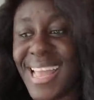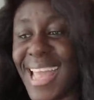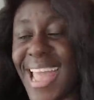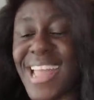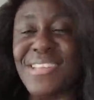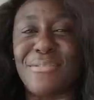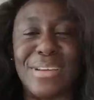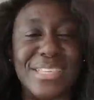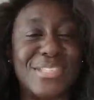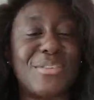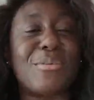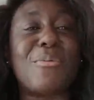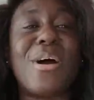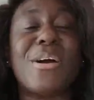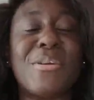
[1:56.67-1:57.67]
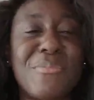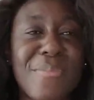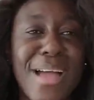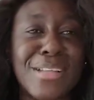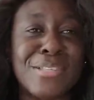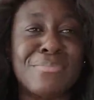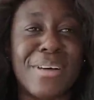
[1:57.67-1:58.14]
Anyways, you're welcome
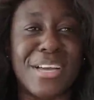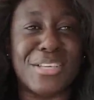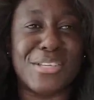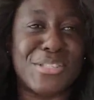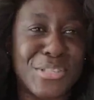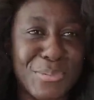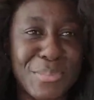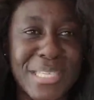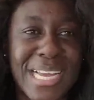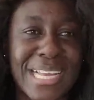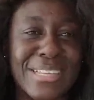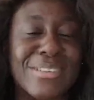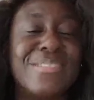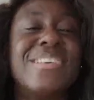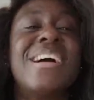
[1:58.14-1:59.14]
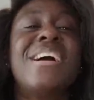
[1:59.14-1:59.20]
back to my YouTube channel.